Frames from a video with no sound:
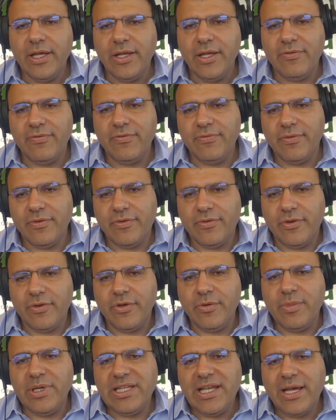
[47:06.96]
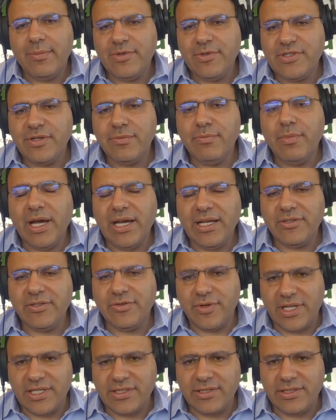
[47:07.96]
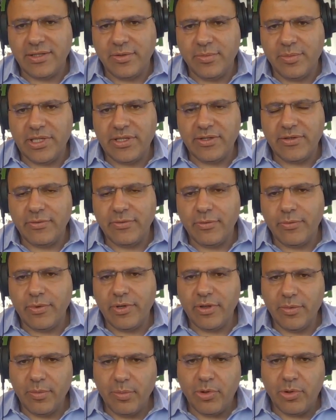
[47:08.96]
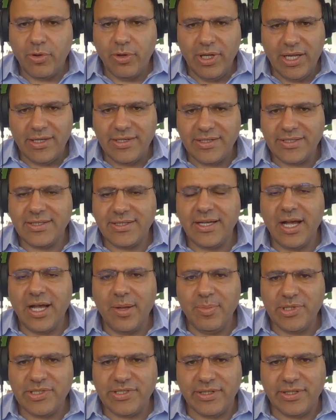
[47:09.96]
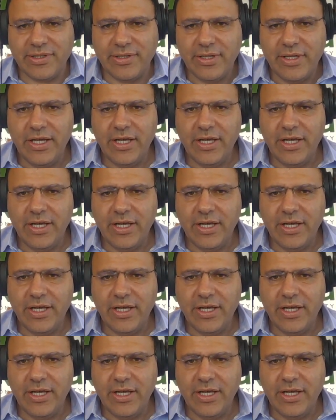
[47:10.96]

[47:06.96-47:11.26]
your metabolism might rest a little bit. With the ProLon, it's the opposite.